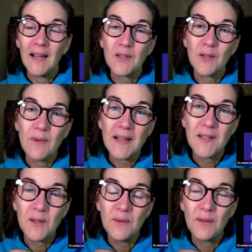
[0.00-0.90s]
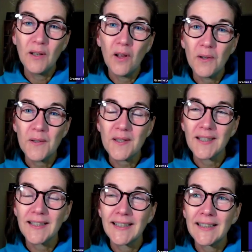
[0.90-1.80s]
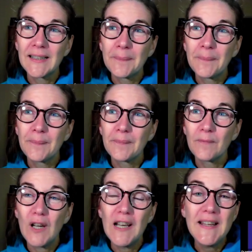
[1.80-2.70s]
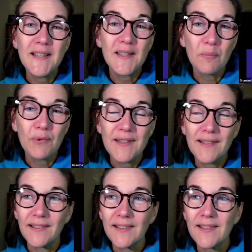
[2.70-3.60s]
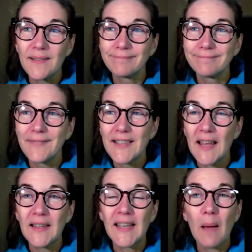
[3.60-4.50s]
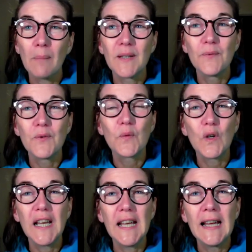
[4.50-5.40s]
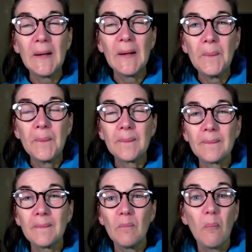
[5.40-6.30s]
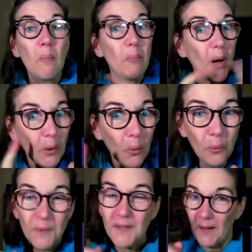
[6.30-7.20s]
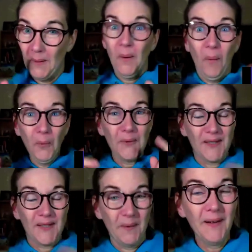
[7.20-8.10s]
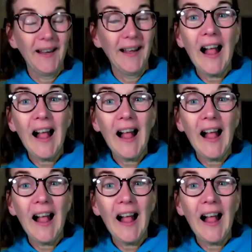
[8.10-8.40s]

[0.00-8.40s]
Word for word: uh, to rescue the lost, release the prisoners, set the captives free. But also, also,